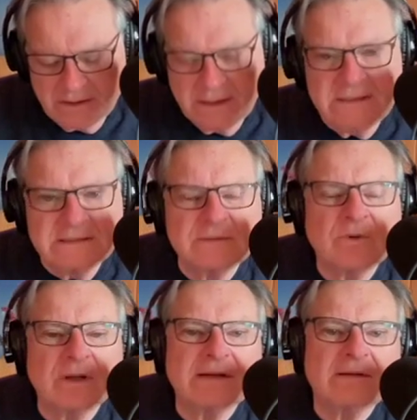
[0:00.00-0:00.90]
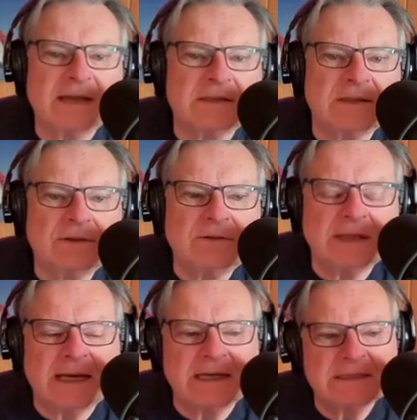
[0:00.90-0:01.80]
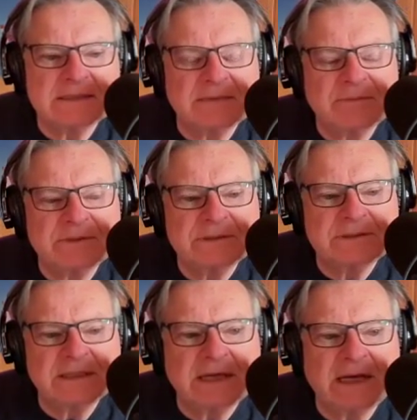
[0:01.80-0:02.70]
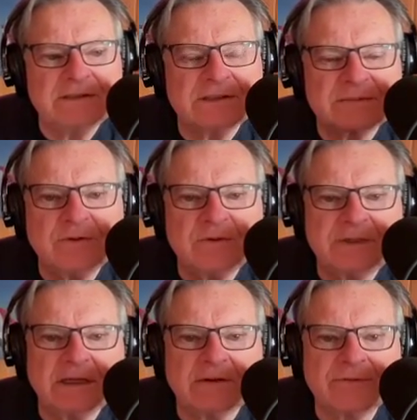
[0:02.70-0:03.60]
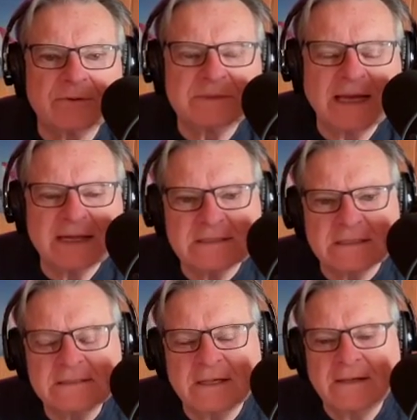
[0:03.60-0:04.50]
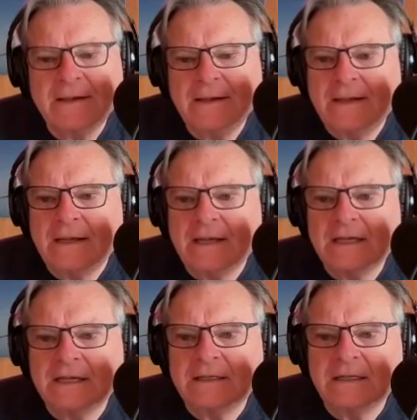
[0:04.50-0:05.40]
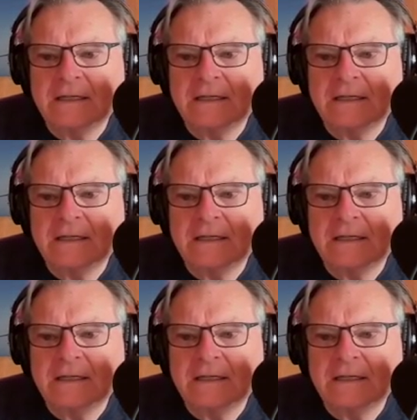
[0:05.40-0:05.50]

He said, well, I'd like to do that. He said, but you see, I just moved here from Texas, and